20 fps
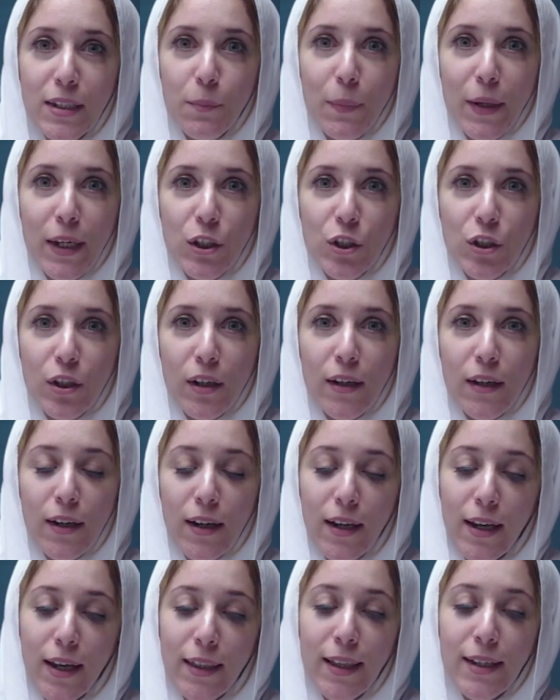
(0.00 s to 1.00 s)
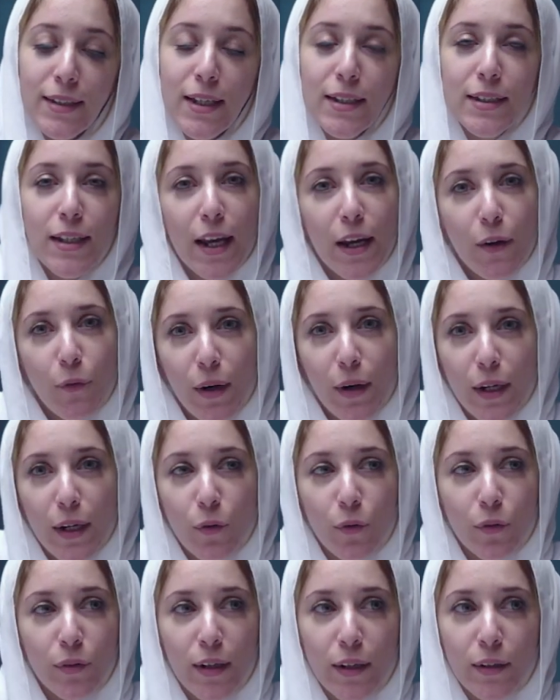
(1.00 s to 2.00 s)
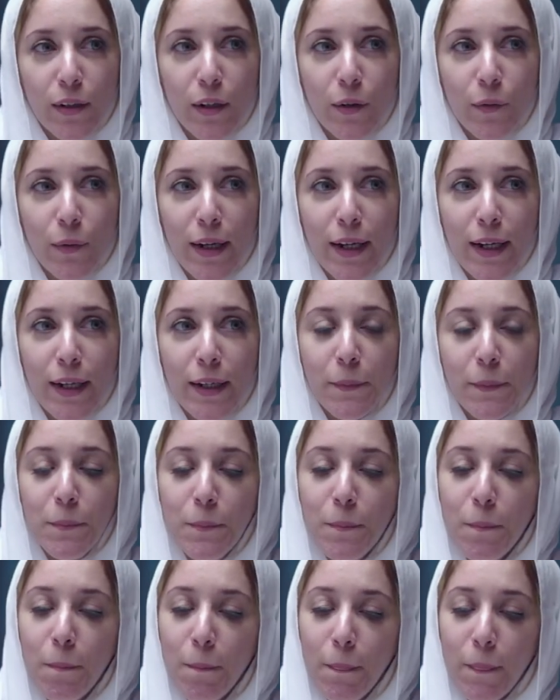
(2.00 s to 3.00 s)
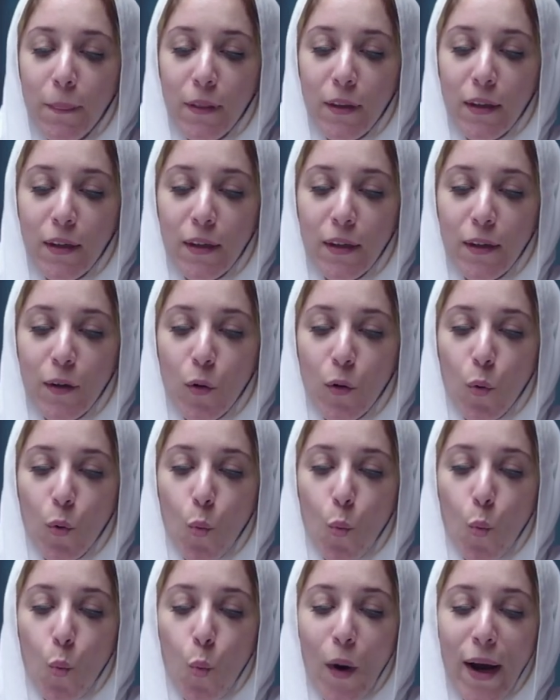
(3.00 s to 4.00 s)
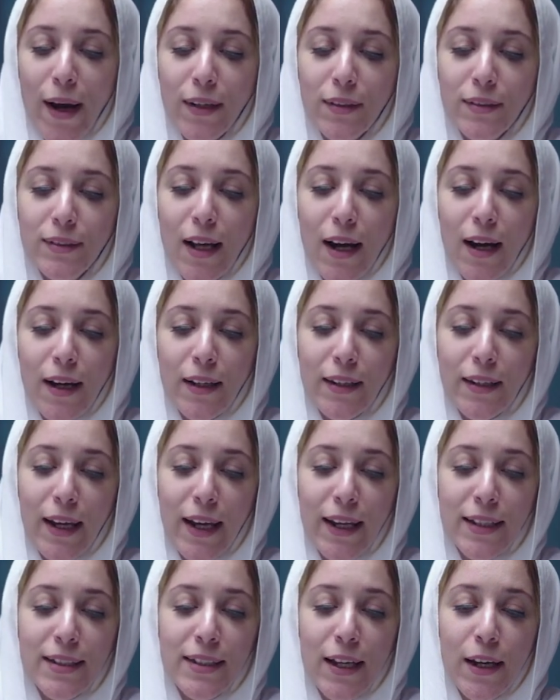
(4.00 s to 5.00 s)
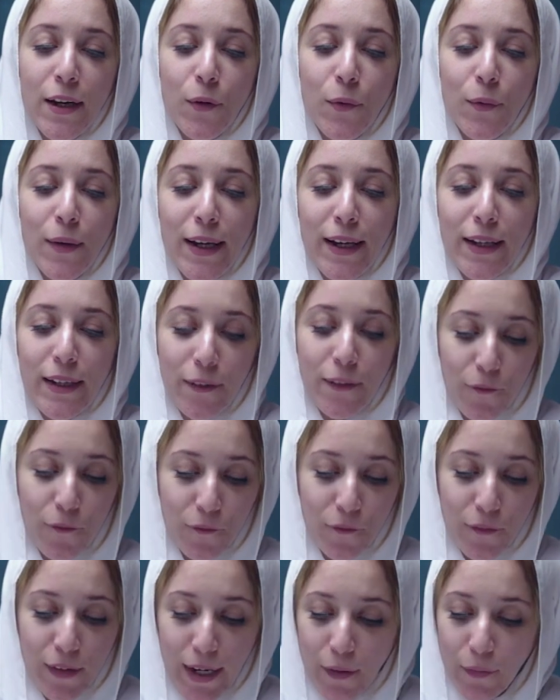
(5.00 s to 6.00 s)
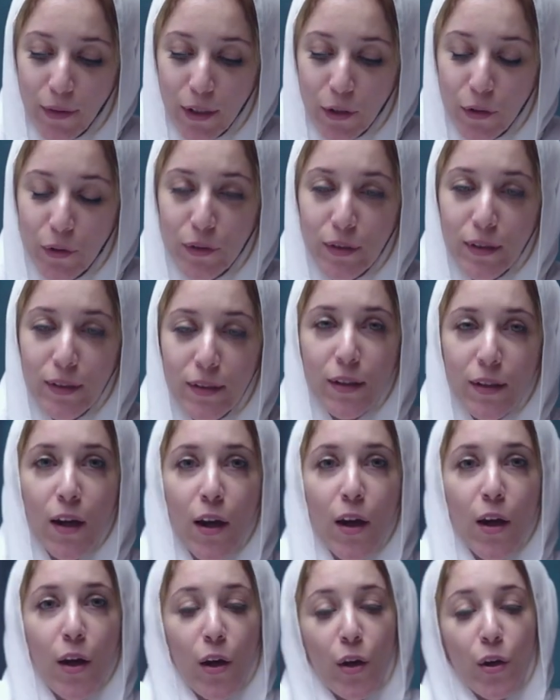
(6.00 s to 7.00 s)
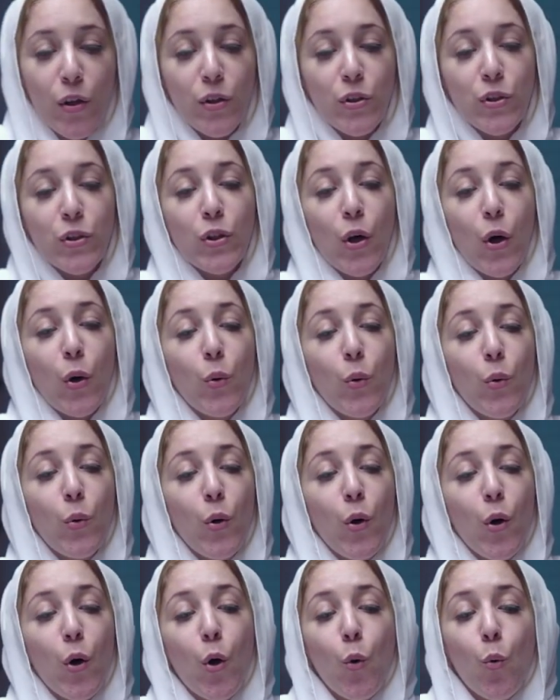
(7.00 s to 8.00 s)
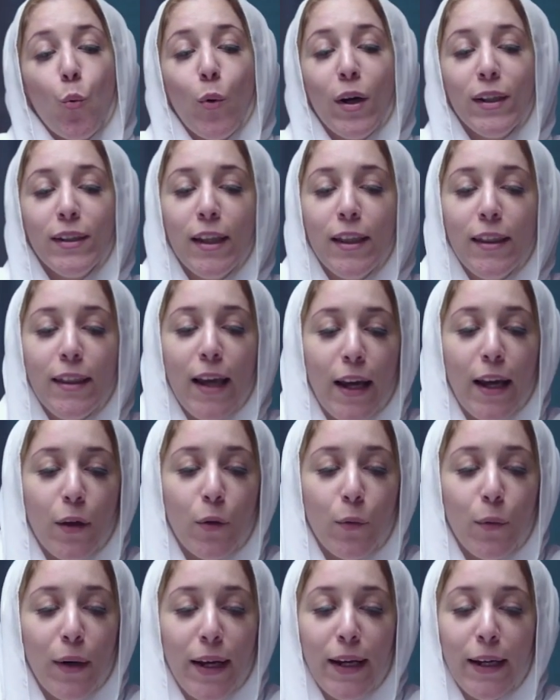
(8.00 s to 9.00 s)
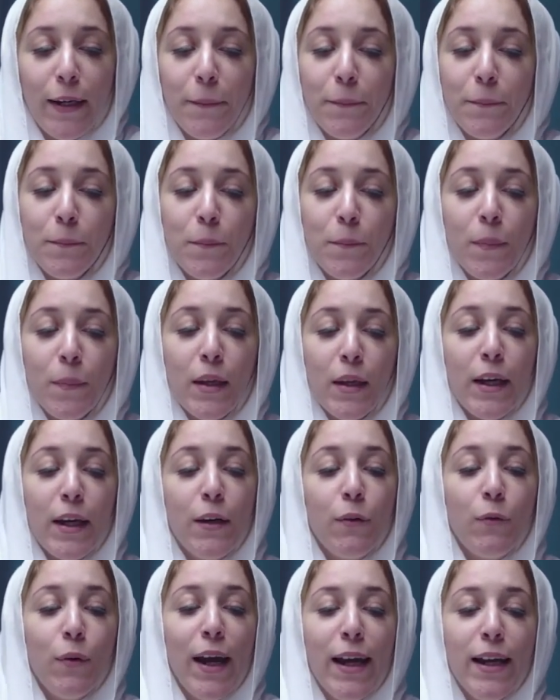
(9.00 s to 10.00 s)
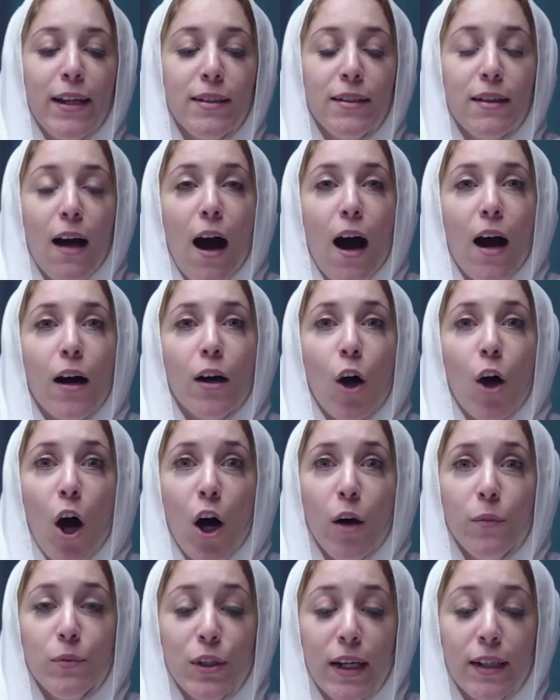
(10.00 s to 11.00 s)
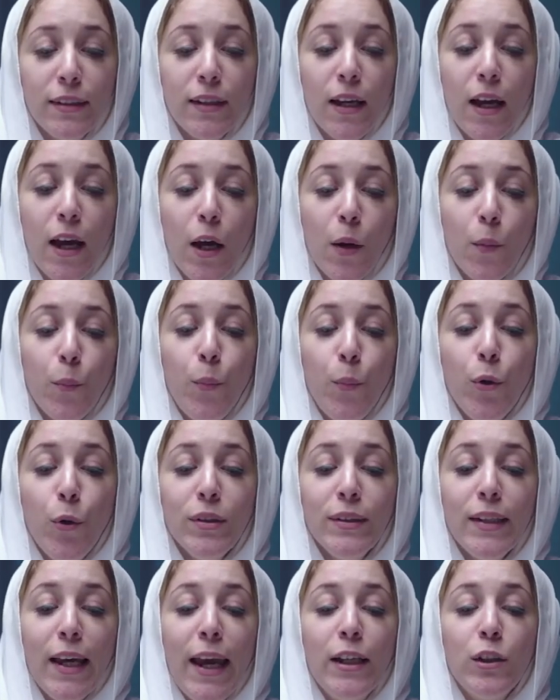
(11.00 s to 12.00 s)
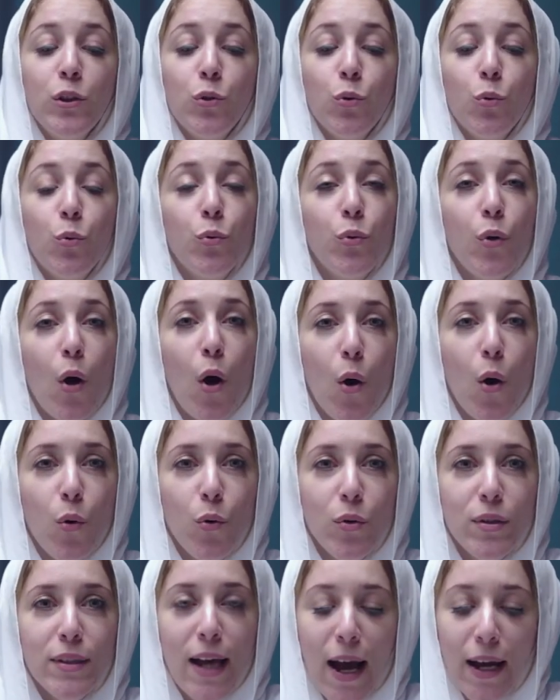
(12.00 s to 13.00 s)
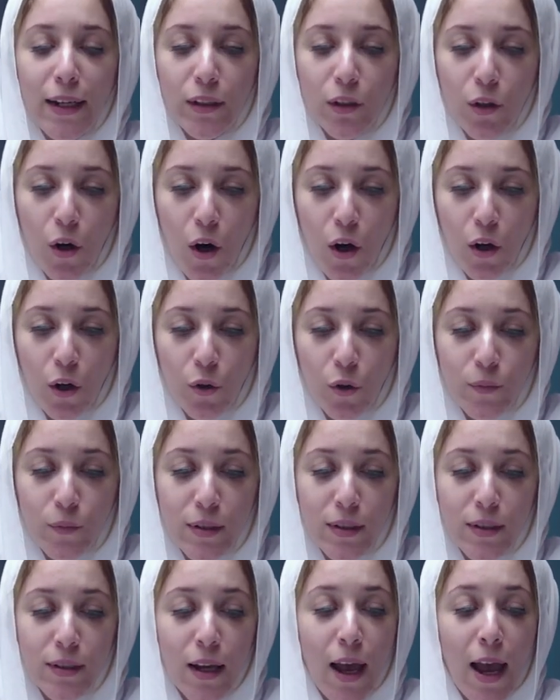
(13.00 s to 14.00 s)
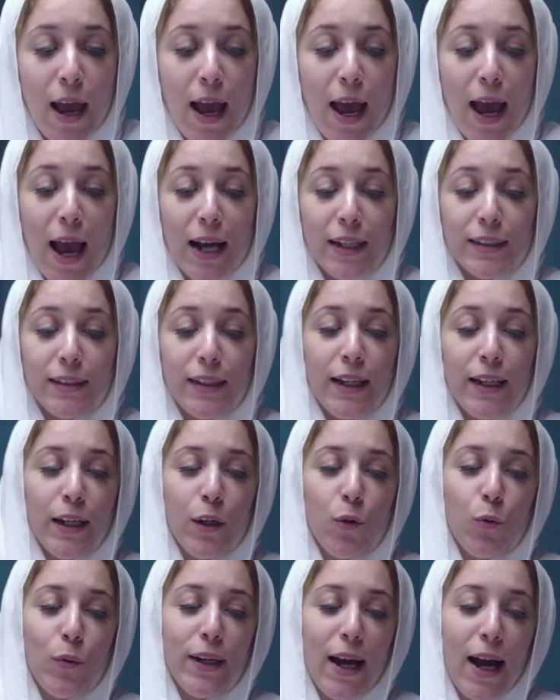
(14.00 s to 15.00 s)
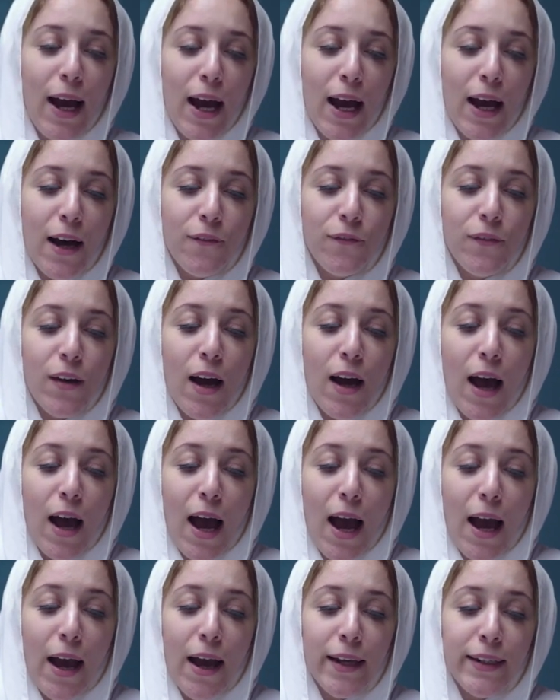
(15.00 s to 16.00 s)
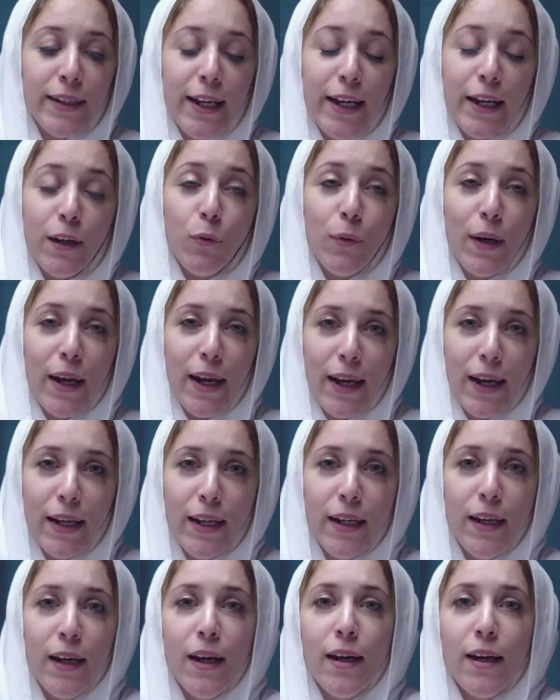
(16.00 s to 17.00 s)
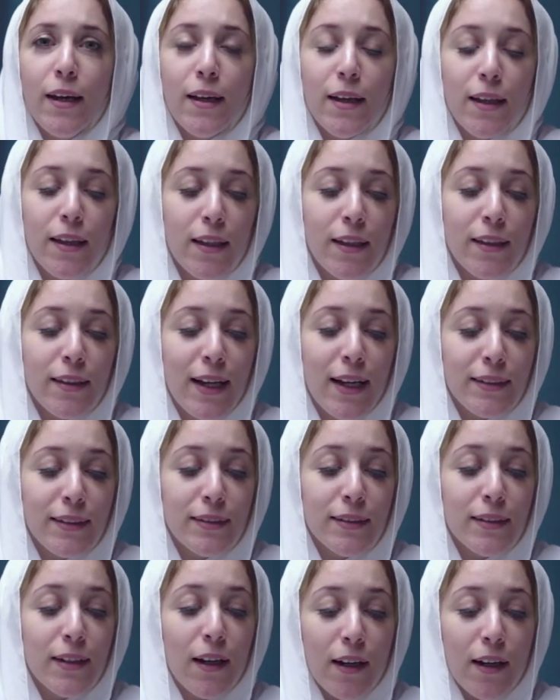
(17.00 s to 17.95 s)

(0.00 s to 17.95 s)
picture. This is array or non-array? Well done, it's array. Very good. So, what is the array? Arrays are objects put into rows and columns. And here we have an array that